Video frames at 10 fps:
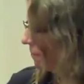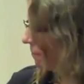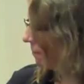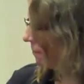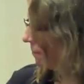
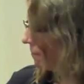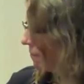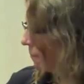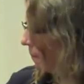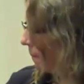
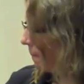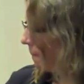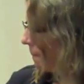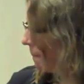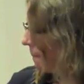
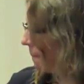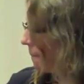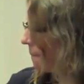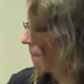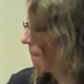
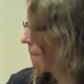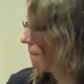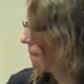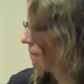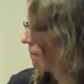
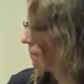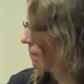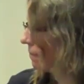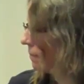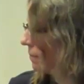
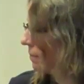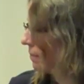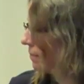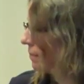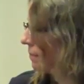
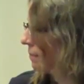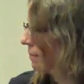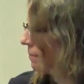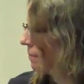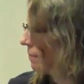
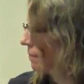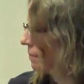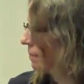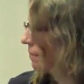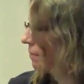
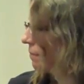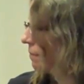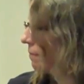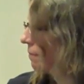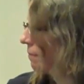
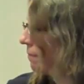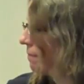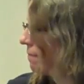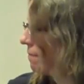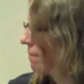
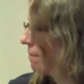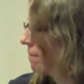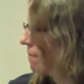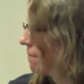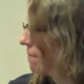
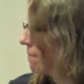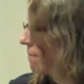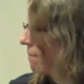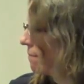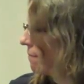
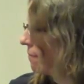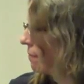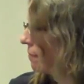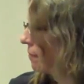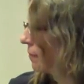
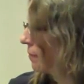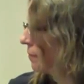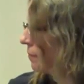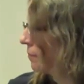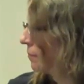
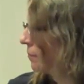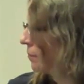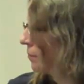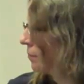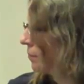No words are spoken by the person on screen.